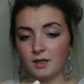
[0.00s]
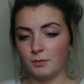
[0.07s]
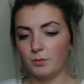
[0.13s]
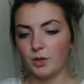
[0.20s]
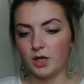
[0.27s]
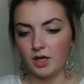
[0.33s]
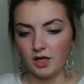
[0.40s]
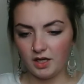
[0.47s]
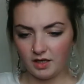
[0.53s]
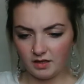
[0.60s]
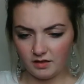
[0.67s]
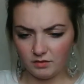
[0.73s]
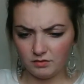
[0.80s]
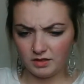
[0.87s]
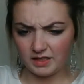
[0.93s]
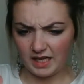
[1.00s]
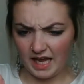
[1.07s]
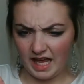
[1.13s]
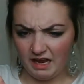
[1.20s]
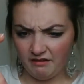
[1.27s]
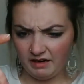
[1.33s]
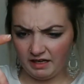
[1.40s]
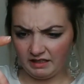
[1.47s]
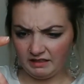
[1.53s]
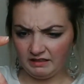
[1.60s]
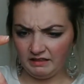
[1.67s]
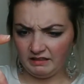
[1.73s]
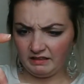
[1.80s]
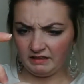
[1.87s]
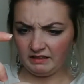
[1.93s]
But, oh, there's hair in it.
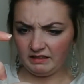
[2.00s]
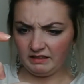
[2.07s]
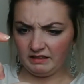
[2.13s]
Ugh.